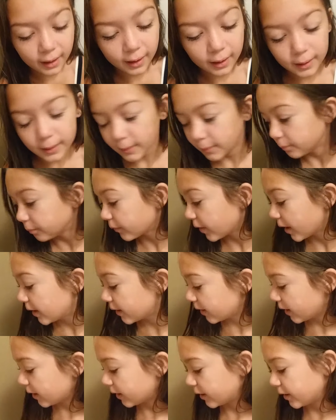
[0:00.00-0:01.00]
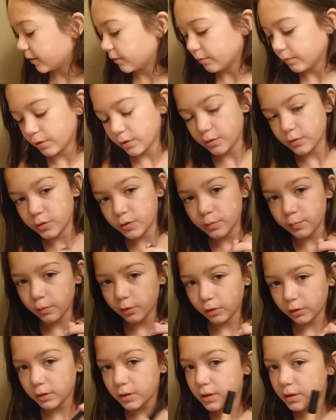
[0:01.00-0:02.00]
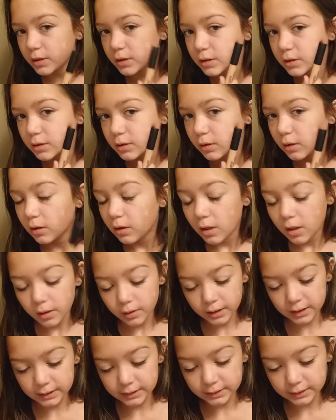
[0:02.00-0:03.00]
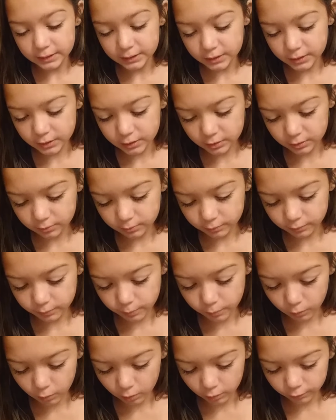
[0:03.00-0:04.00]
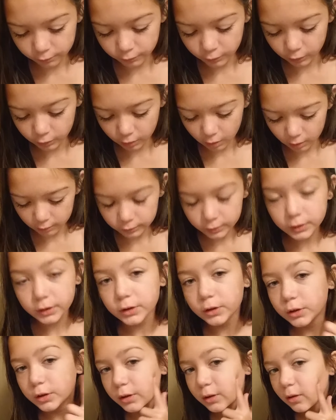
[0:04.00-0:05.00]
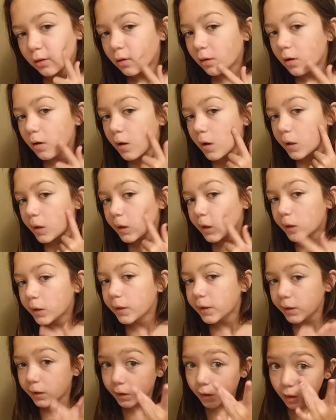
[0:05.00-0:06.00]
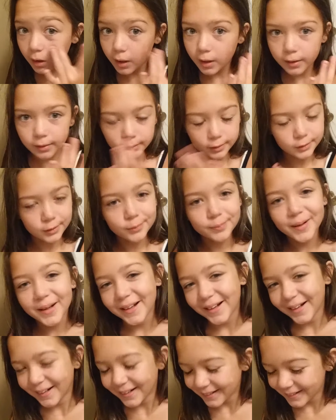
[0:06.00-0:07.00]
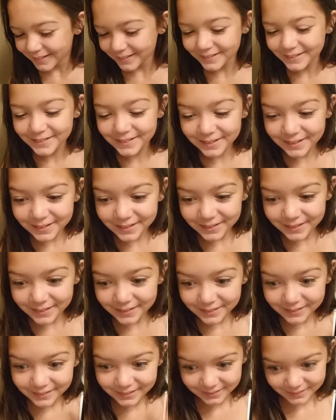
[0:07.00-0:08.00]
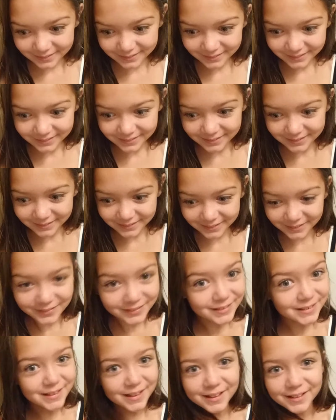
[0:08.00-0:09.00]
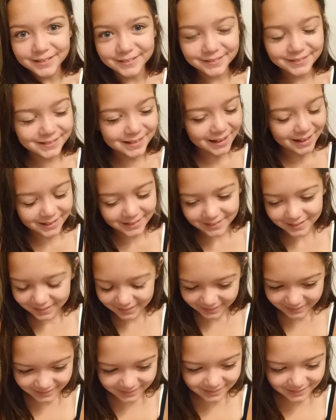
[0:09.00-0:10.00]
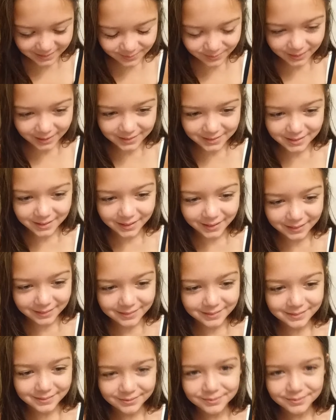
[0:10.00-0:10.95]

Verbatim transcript: Um, and then I use more of this because it's more full coverage on here and under my eyes. You can tell that I didn't get sleep last night.